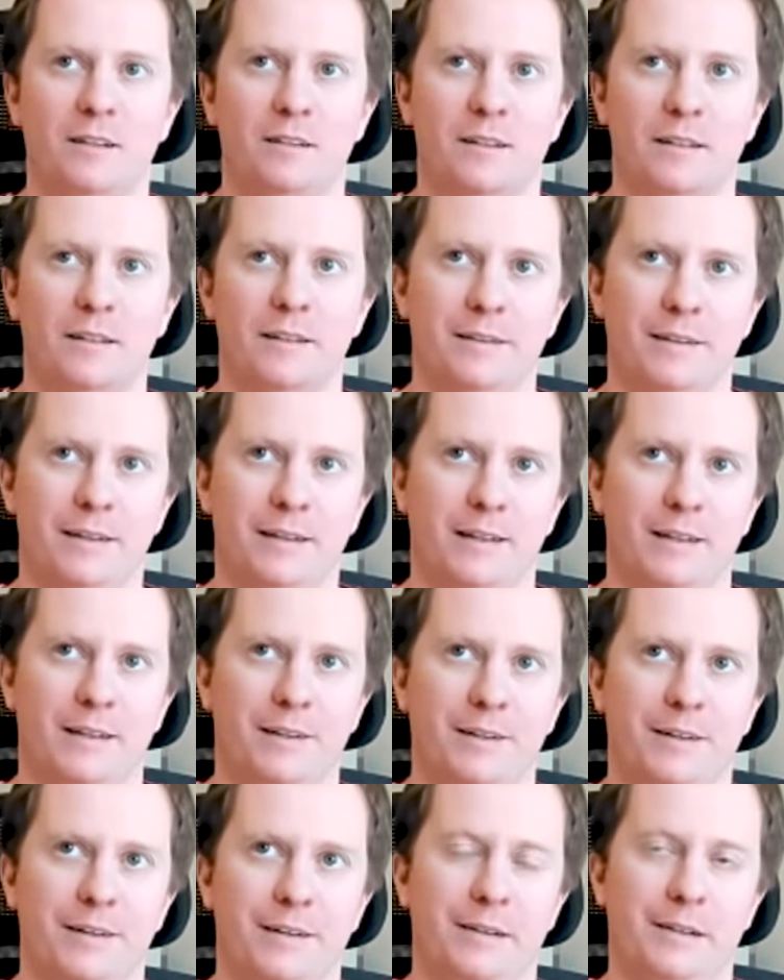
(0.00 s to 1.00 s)
And
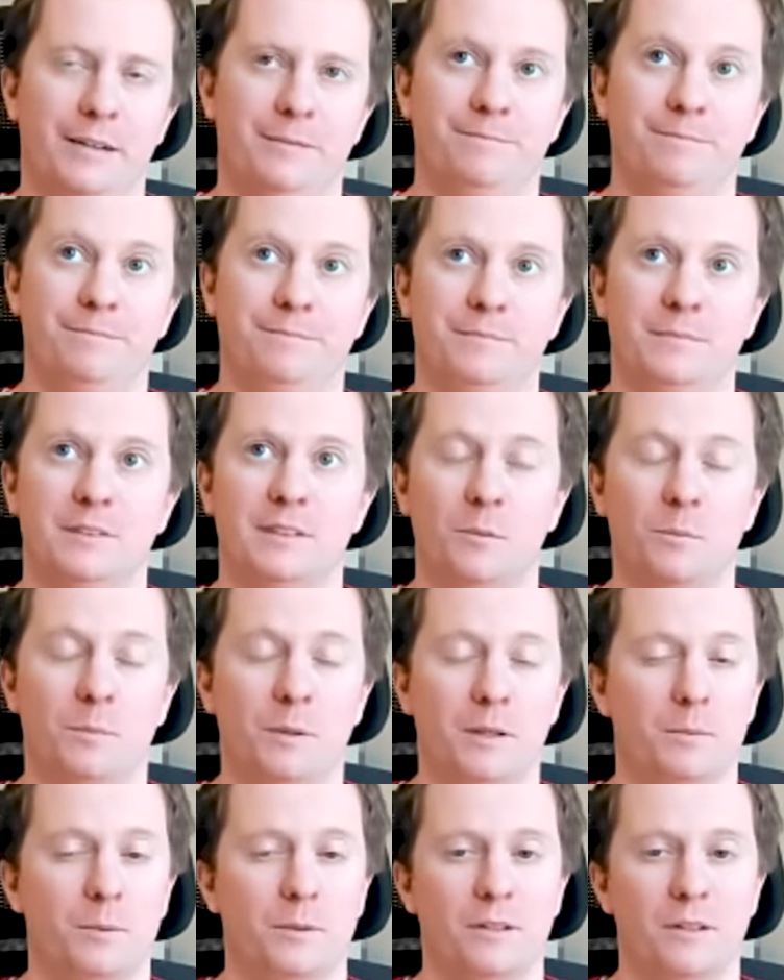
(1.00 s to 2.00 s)
and uh, some
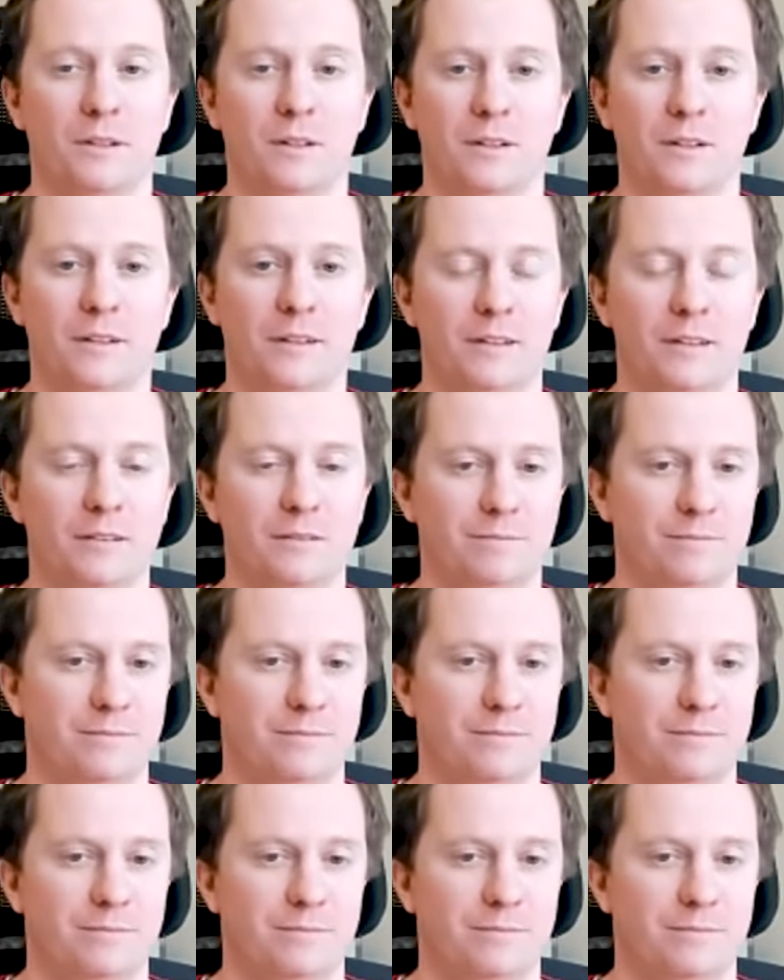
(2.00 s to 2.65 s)
people uh,